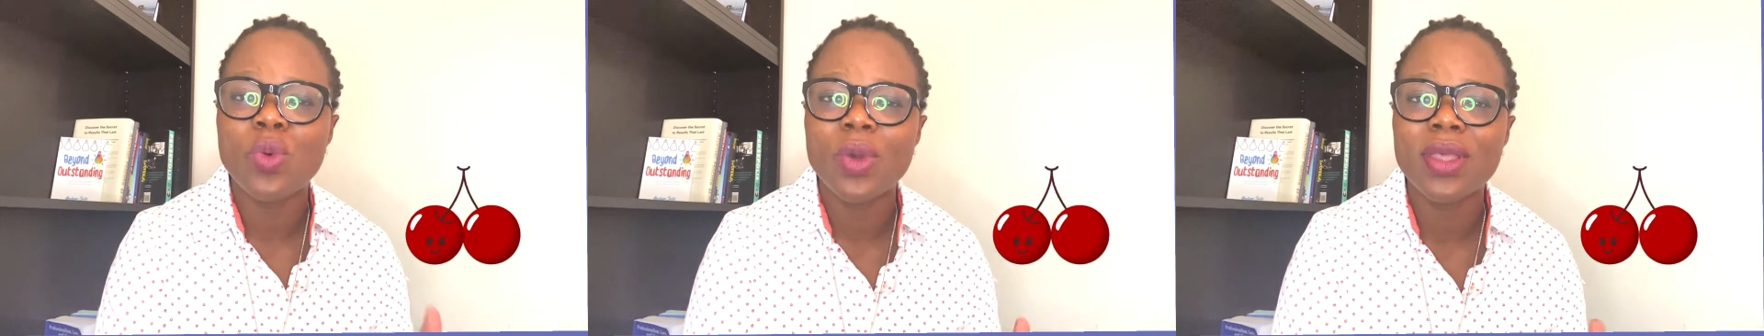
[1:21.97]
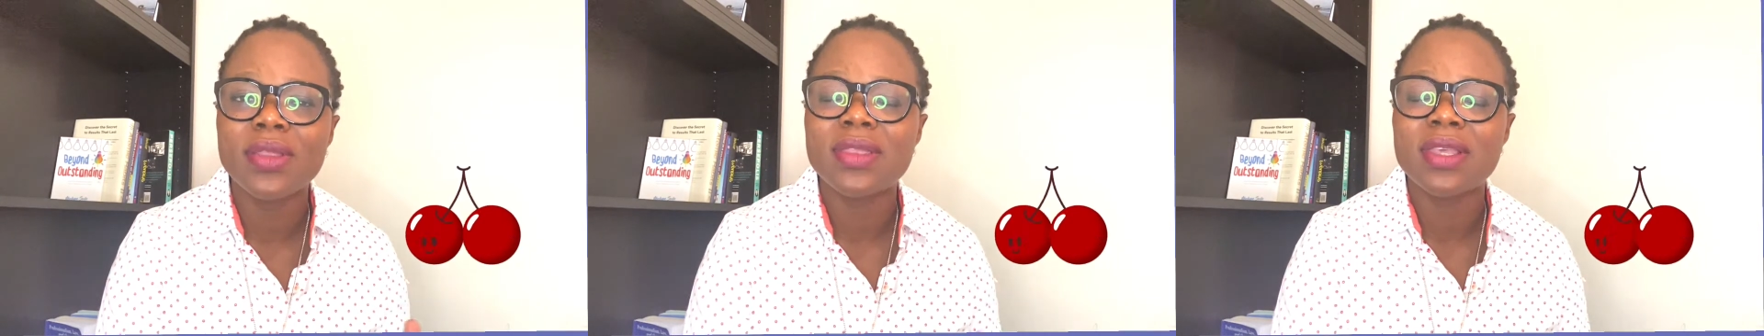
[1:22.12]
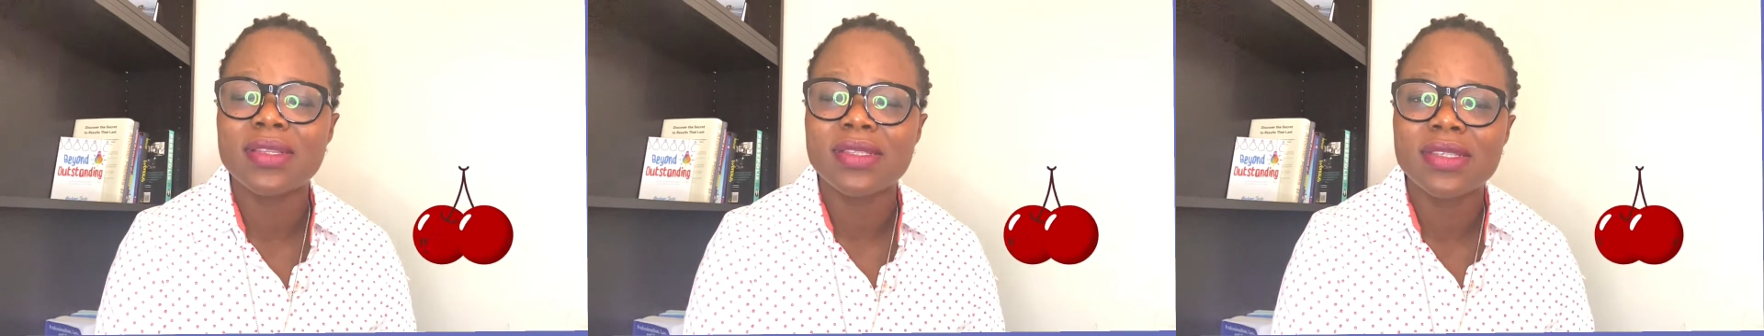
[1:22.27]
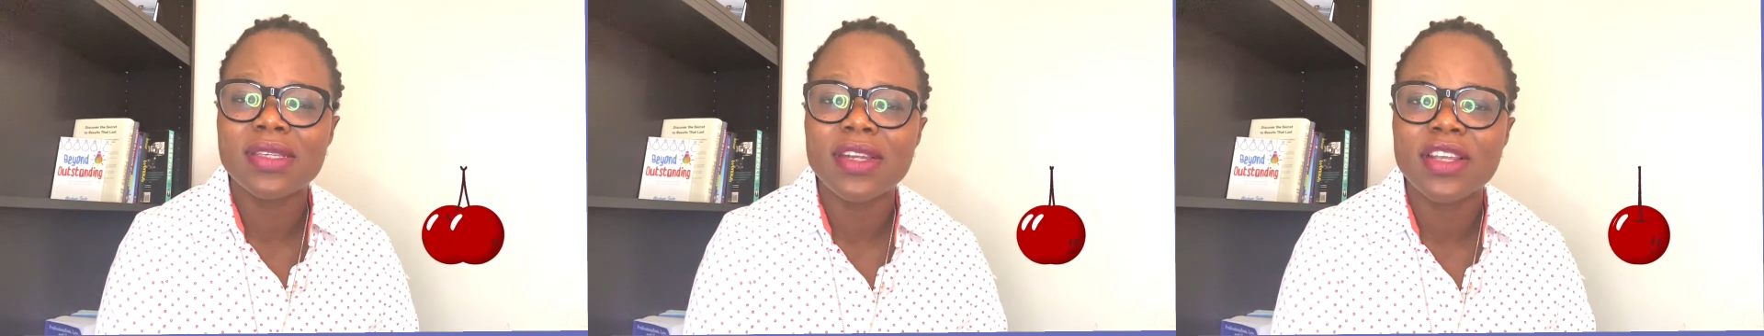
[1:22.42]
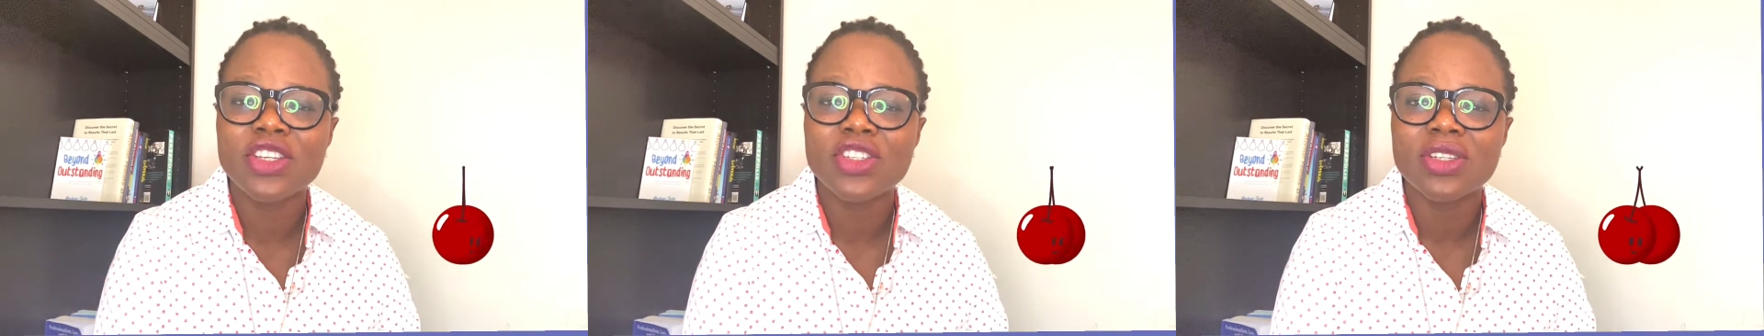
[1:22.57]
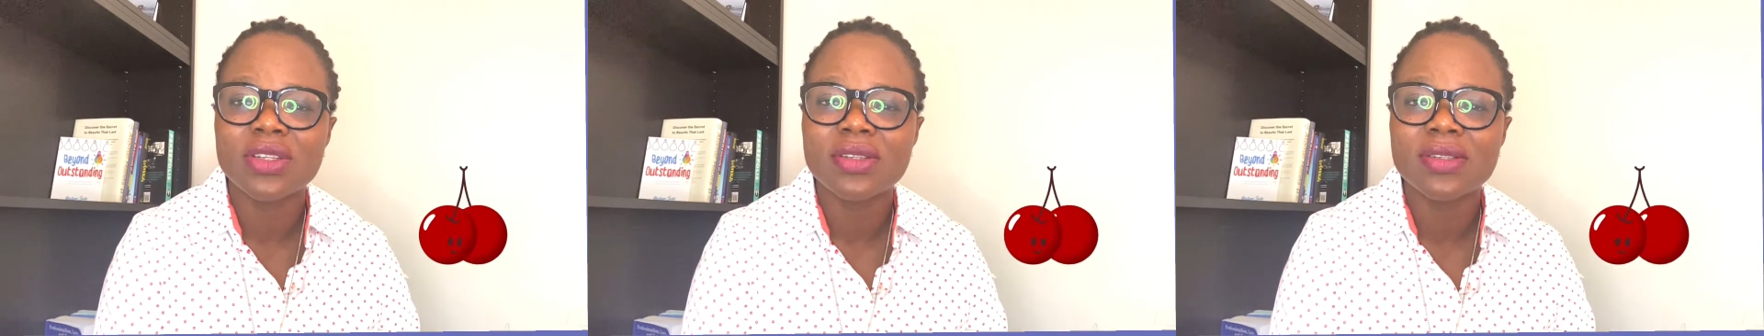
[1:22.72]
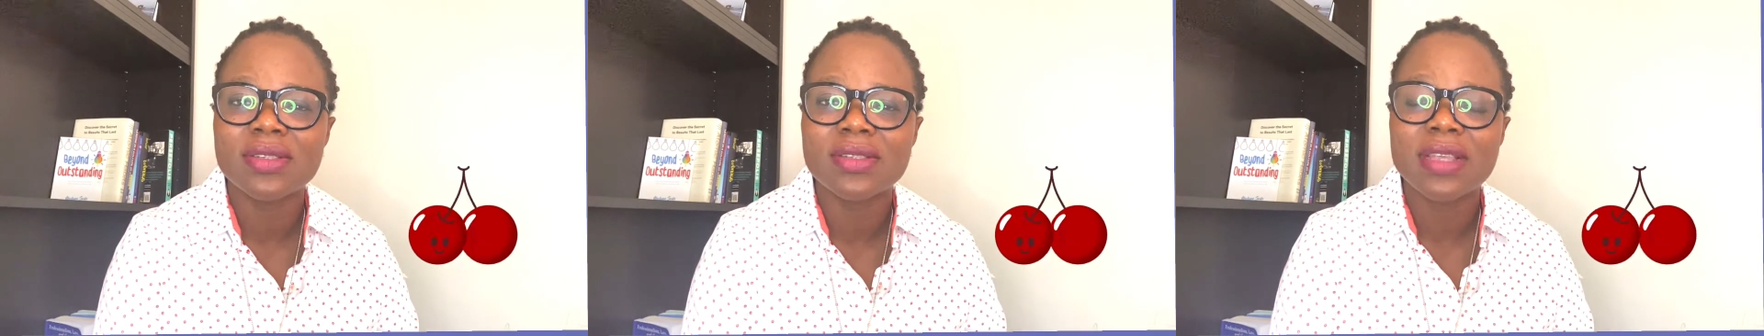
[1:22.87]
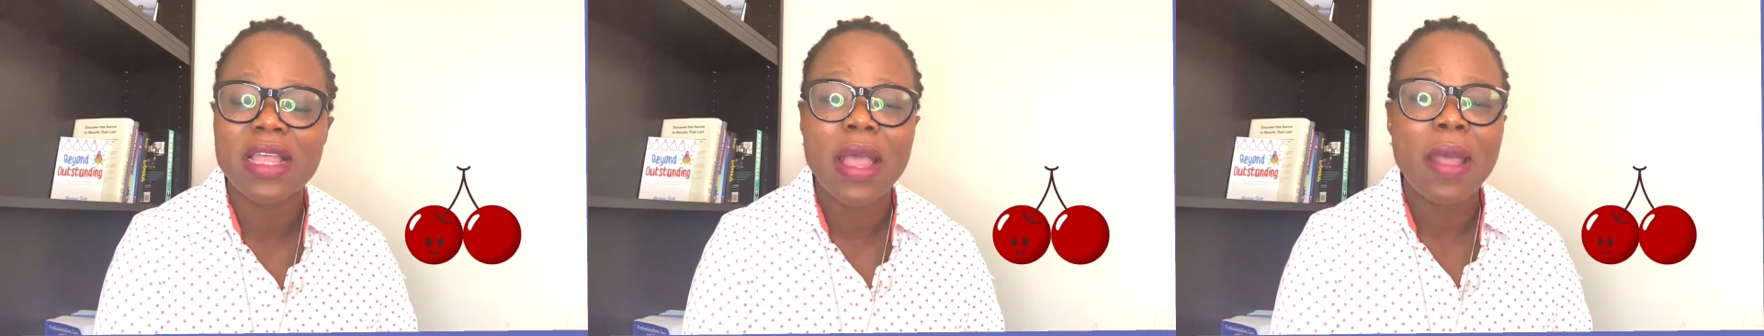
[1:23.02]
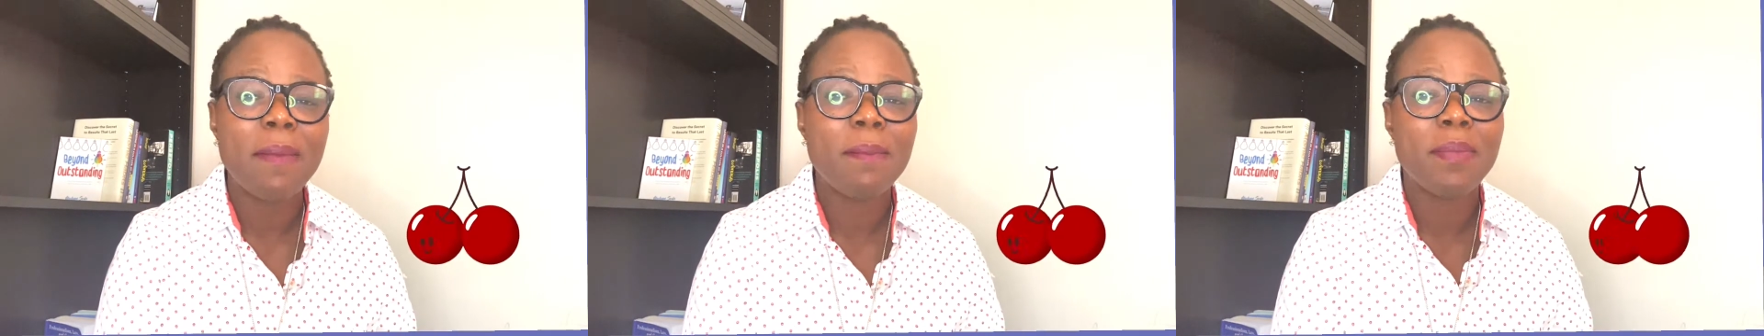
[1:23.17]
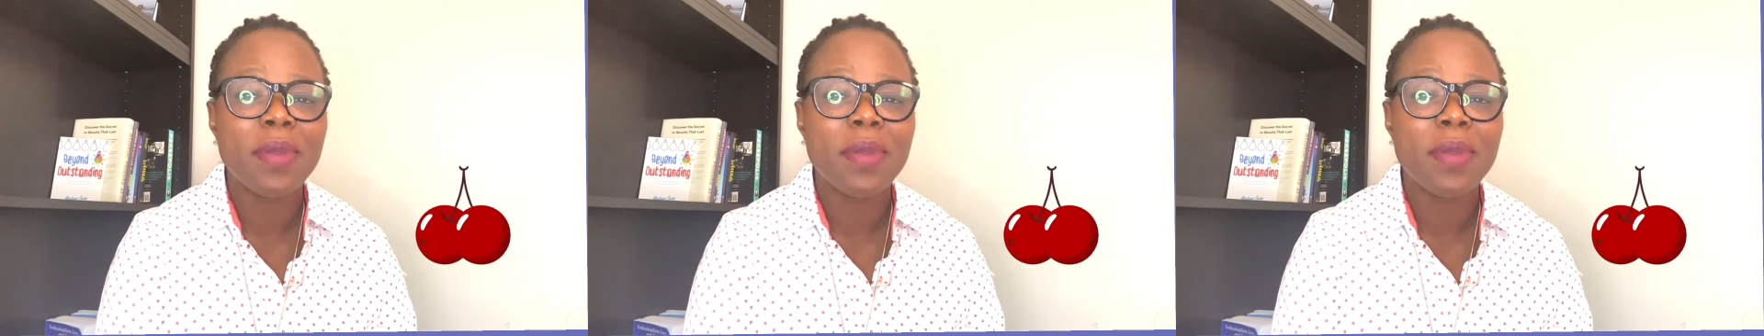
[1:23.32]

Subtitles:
with teenagers,